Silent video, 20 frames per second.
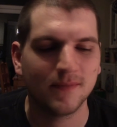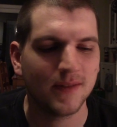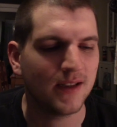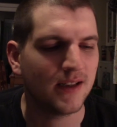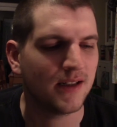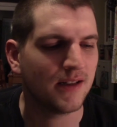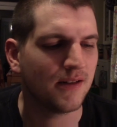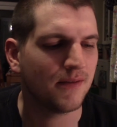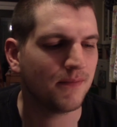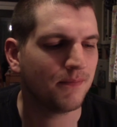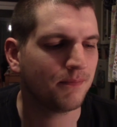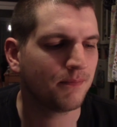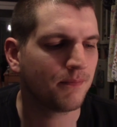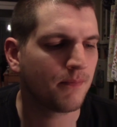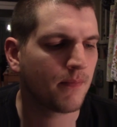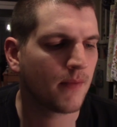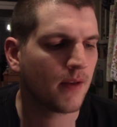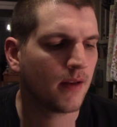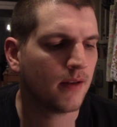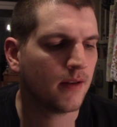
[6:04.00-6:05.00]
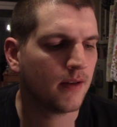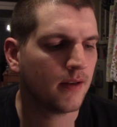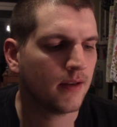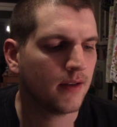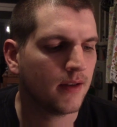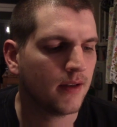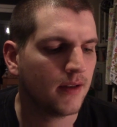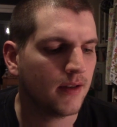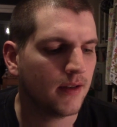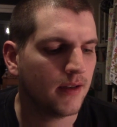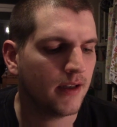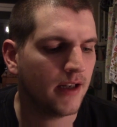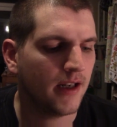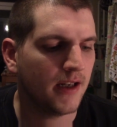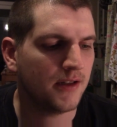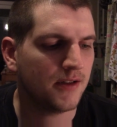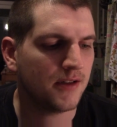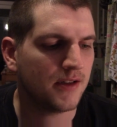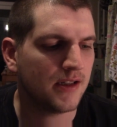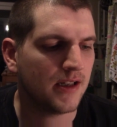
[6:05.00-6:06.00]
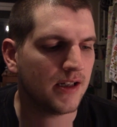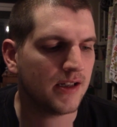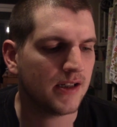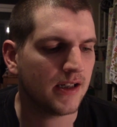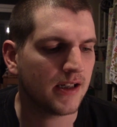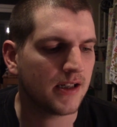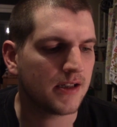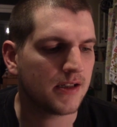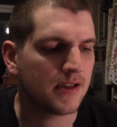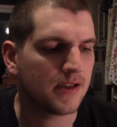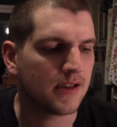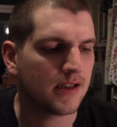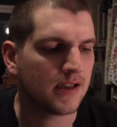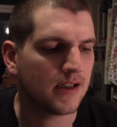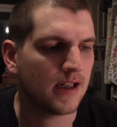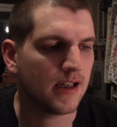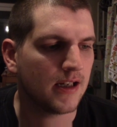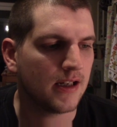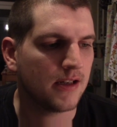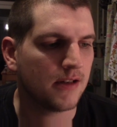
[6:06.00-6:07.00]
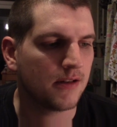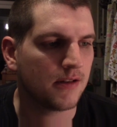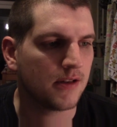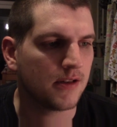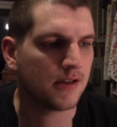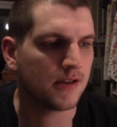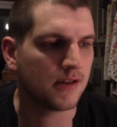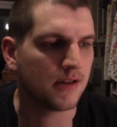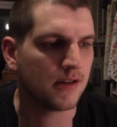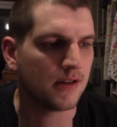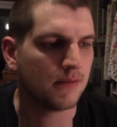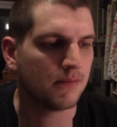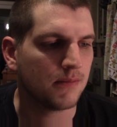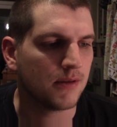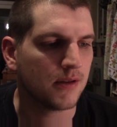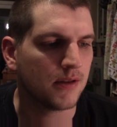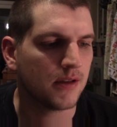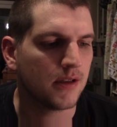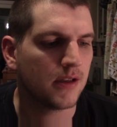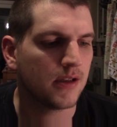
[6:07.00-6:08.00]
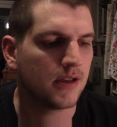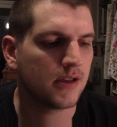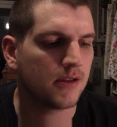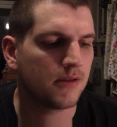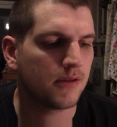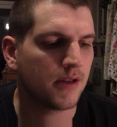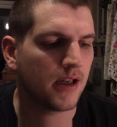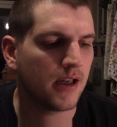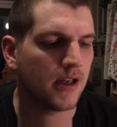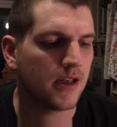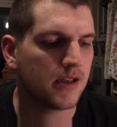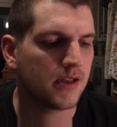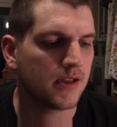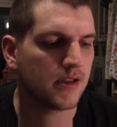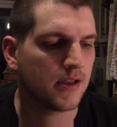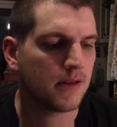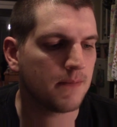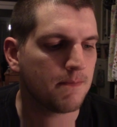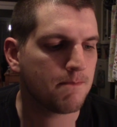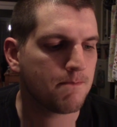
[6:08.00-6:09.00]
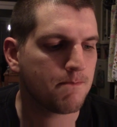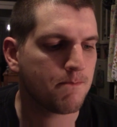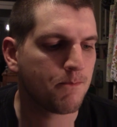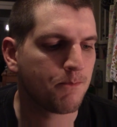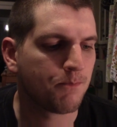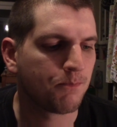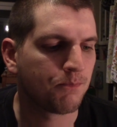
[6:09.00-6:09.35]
I don't know. Yeah, it does taste like it's slightly on the turn, but it's okay. It's um,